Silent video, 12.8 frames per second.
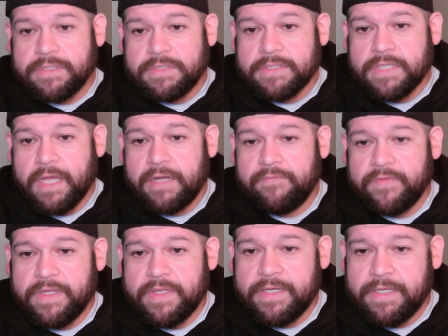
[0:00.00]
This is kind
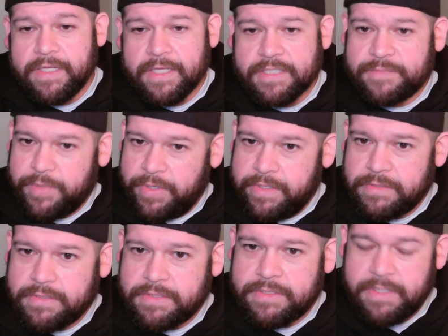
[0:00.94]
of the
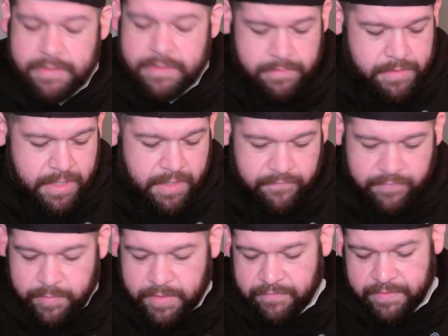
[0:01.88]
experience that you get
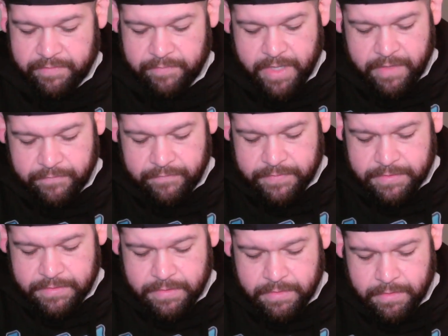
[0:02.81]
from Love Them
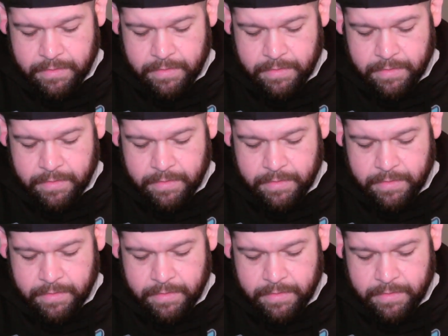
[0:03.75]
Knives.